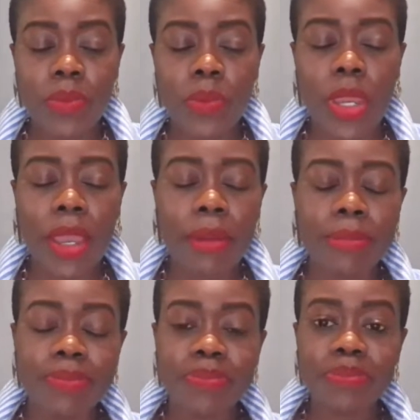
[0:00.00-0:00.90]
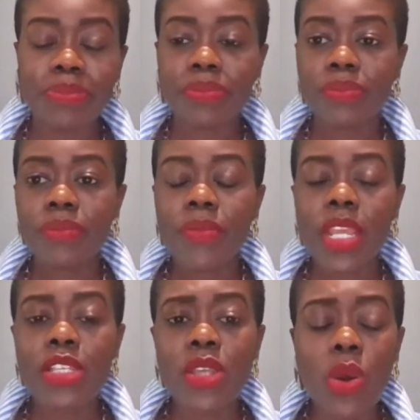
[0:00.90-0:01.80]
Okay.
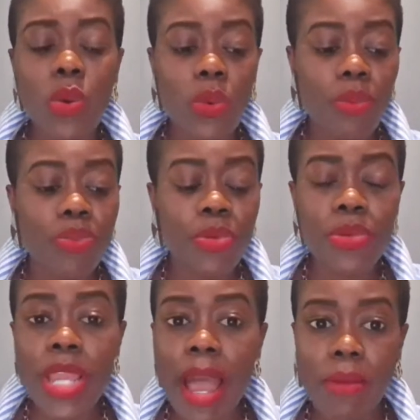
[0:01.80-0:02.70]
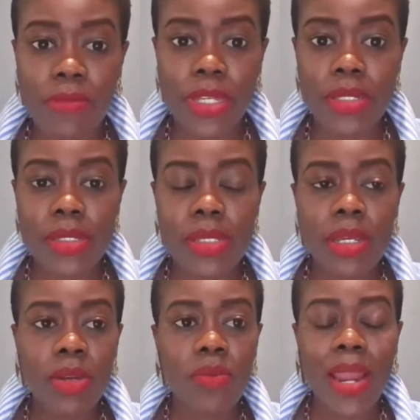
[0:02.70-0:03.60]
So 3 outfits,
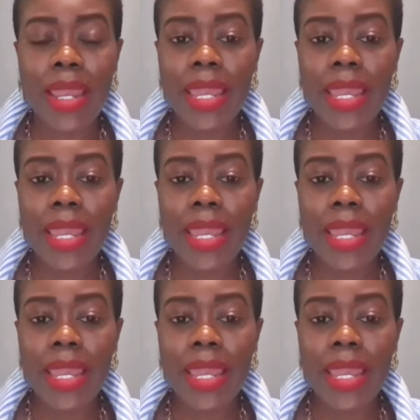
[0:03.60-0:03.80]
right?